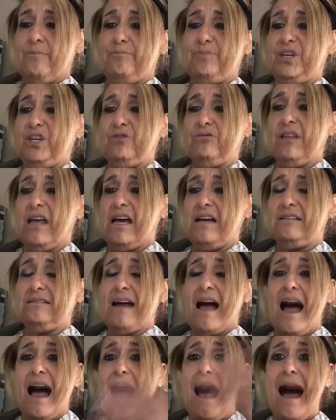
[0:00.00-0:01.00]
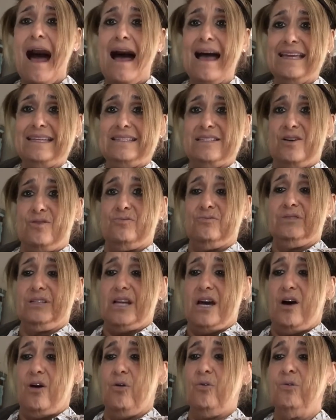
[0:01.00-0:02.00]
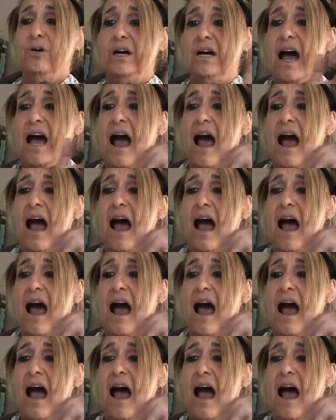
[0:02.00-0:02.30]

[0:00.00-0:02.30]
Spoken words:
Beulah? I don't know.